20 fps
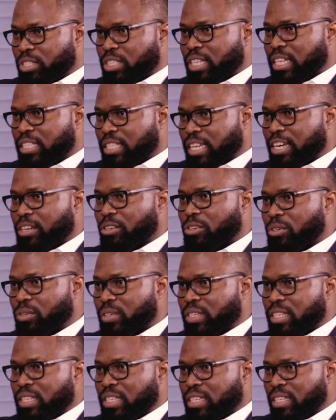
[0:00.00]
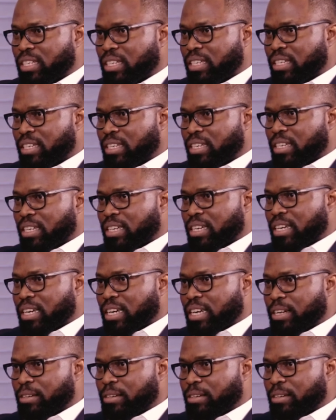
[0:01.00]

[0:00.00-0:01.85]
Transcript: projectile going. Mm.